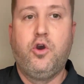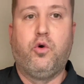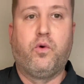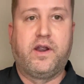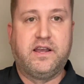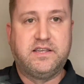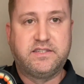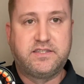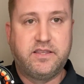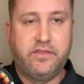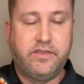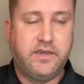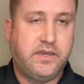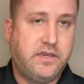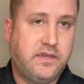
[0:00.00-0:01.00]
whereas
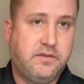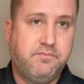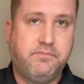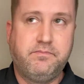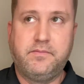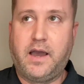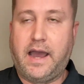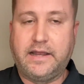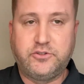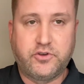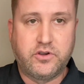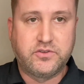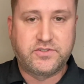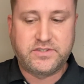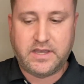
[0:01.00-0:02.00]
the
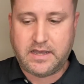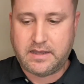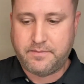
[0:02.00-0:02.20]
Hydros